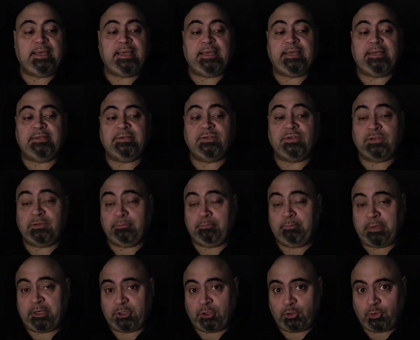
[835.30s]
It is a
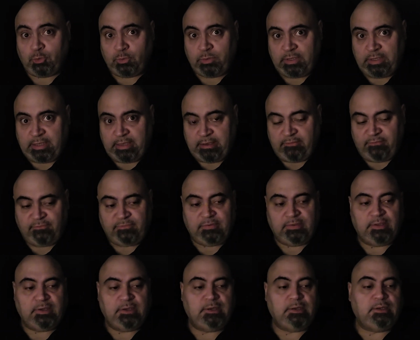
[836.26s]
special
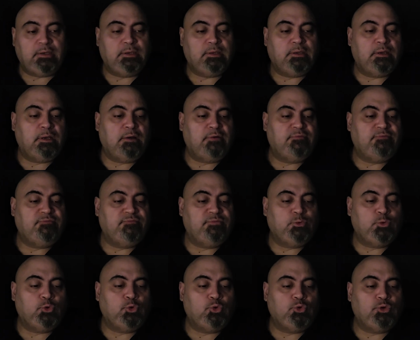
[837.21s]
gift of
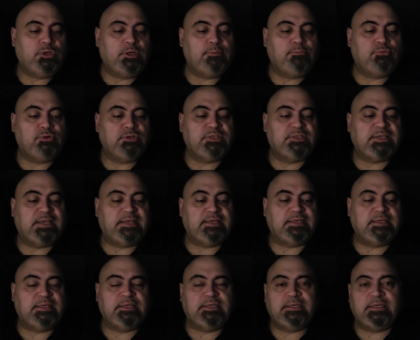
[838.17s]
food
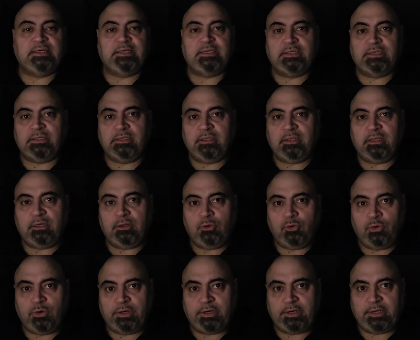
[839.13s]
presented to the
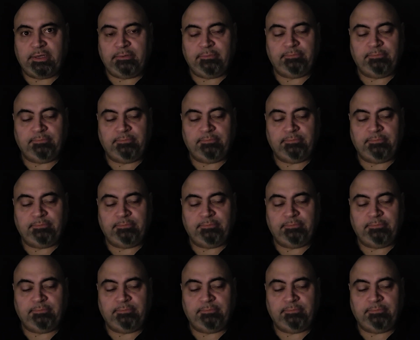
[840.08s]
Lord.